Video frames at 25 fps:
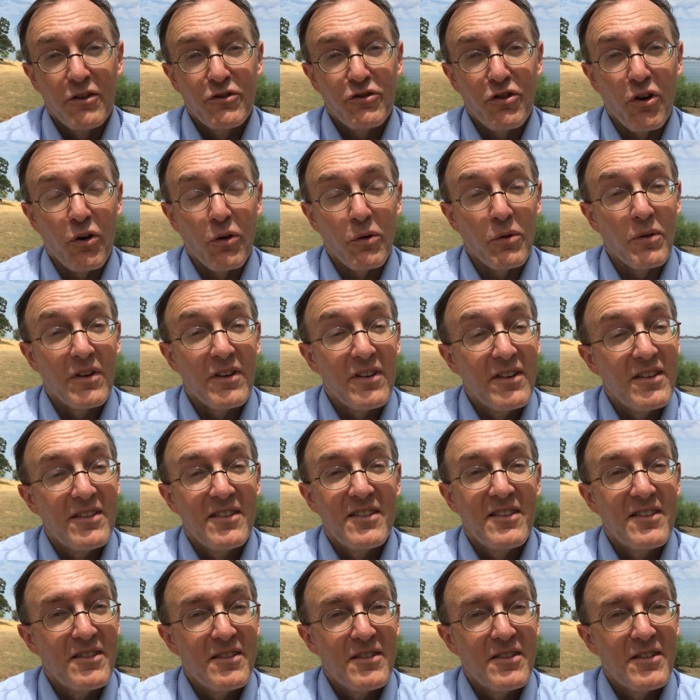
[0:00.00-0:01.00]
So
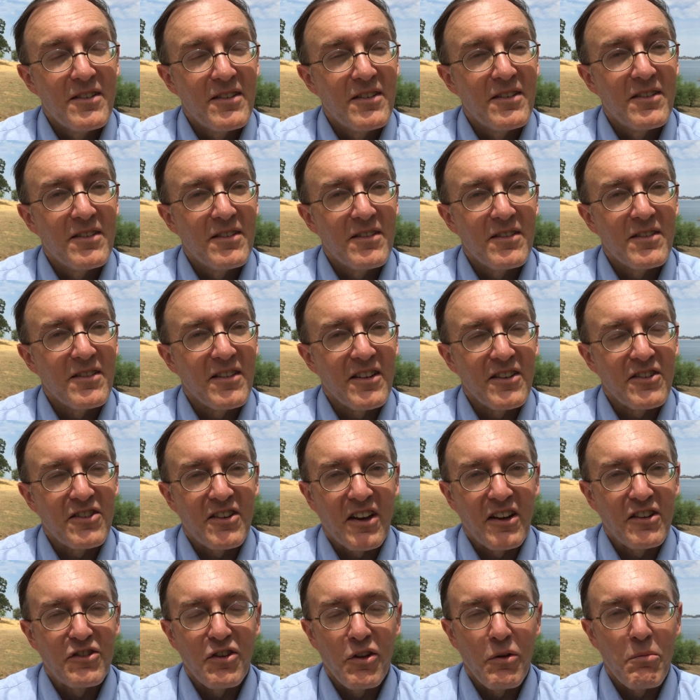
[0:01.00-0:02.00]
let's
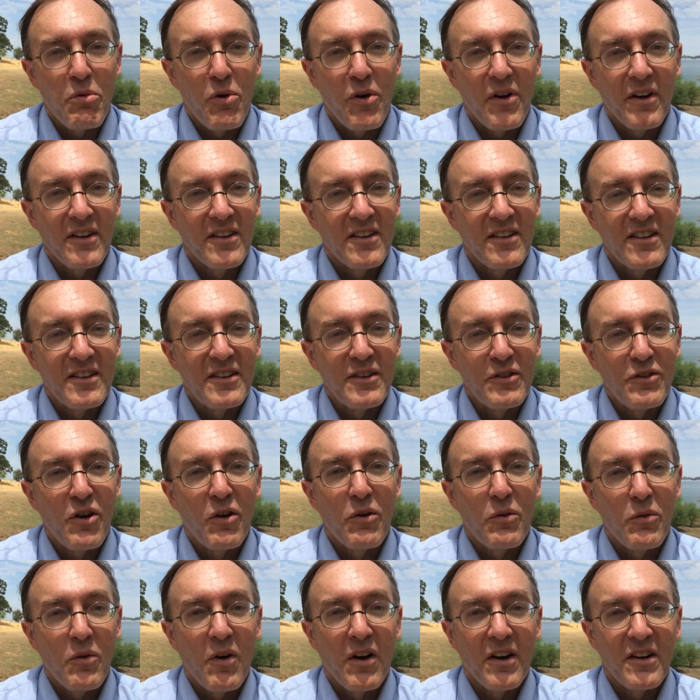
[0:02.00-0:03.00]
get to the point. You
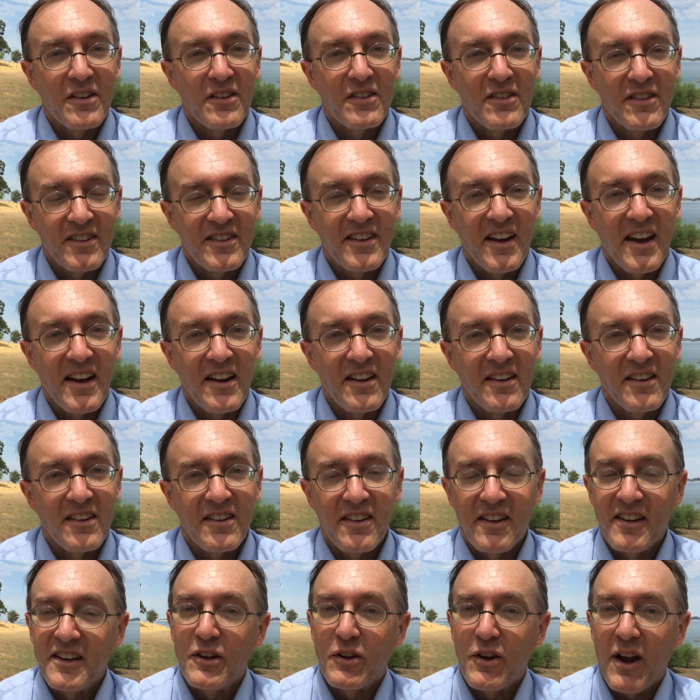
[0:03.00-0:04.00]
don't want the data
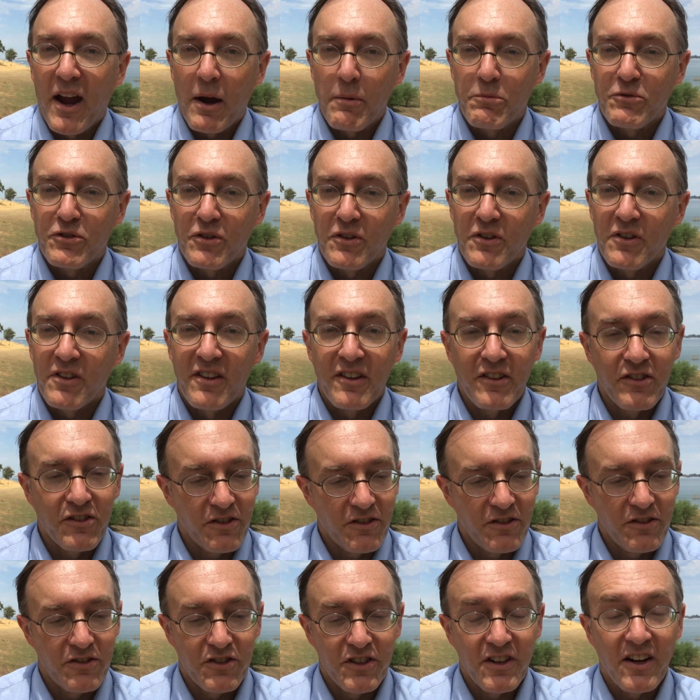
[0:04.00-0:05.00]
that you capture
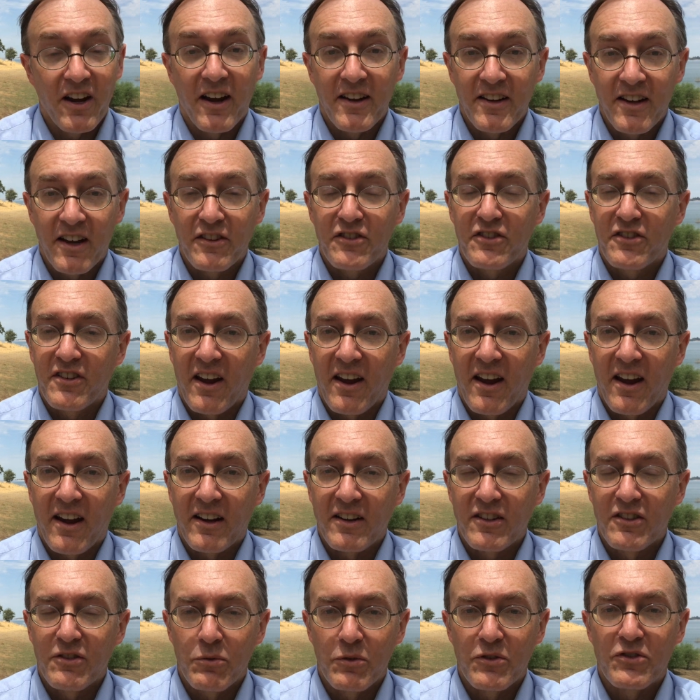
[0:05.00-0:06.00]
that's GIS
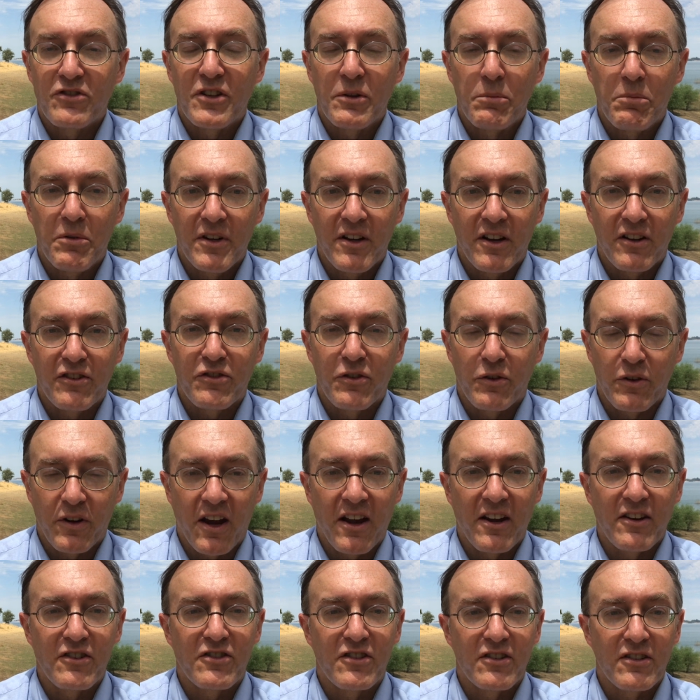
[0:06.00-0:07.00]
tagged with GPS
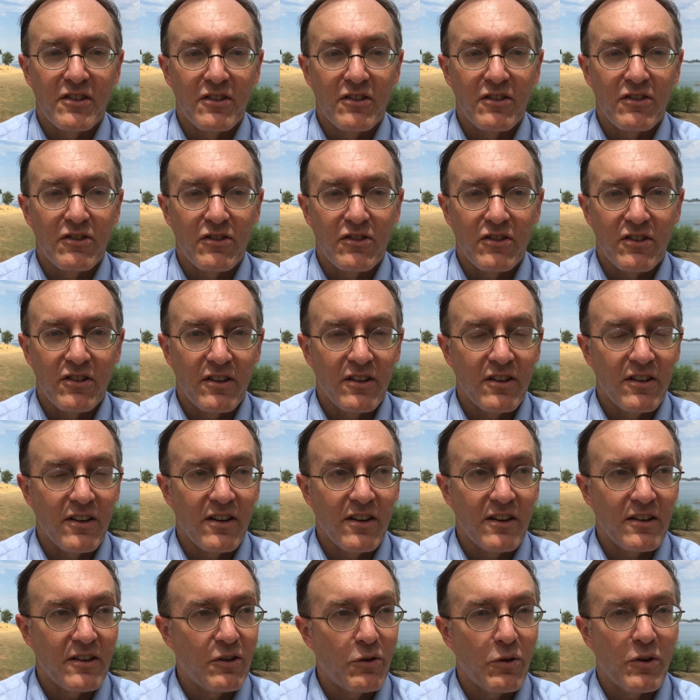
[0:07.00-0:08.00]
locations,
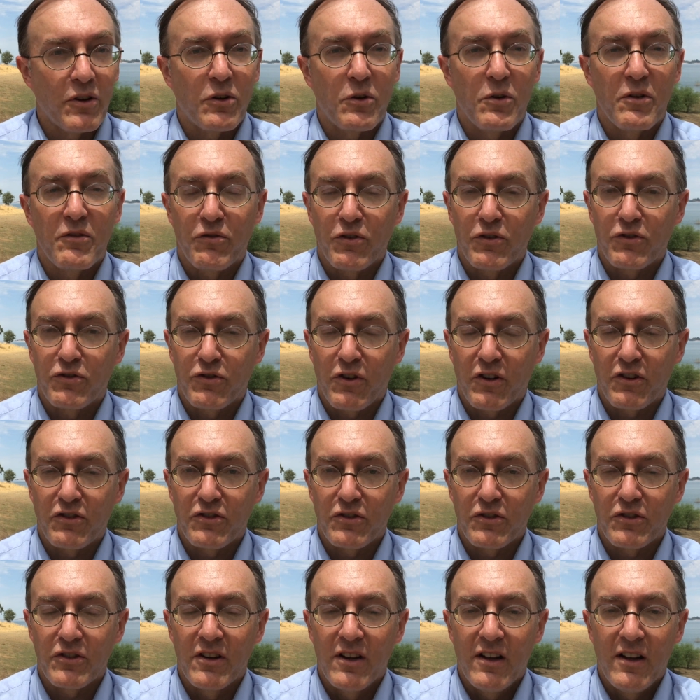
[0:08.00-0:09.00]
critical
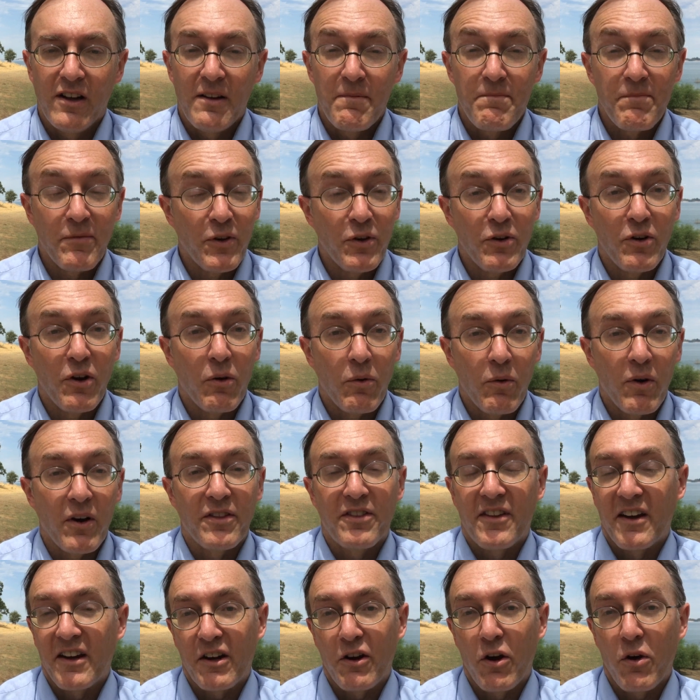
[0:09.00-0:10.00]
infrastructure. You don't
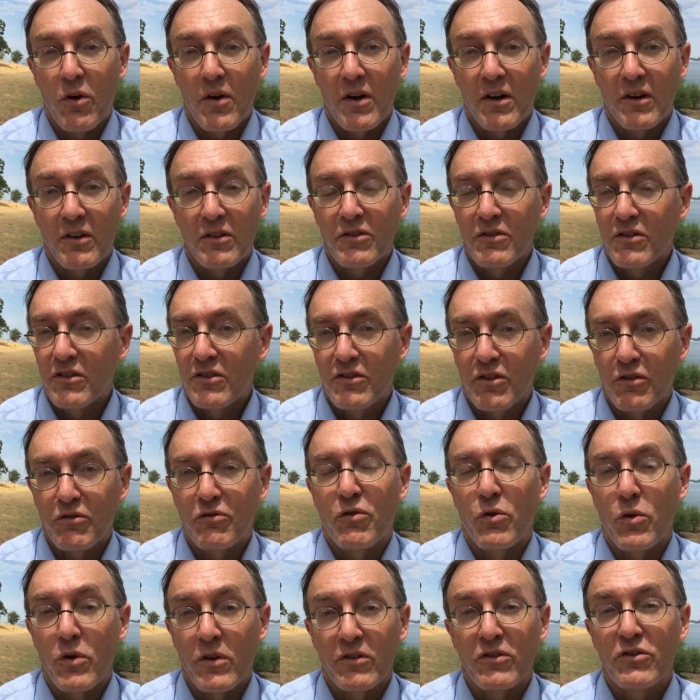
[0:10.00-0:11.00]
want that going to
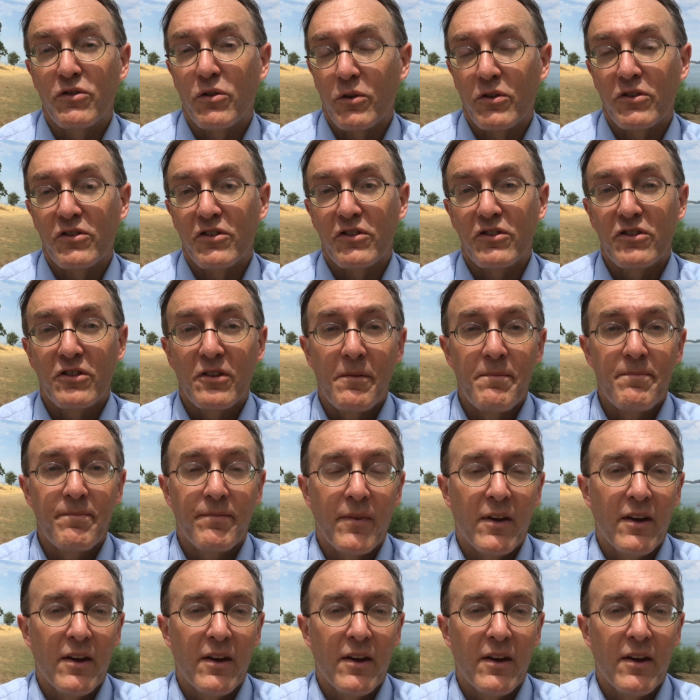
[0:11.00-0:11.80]
foreign sources.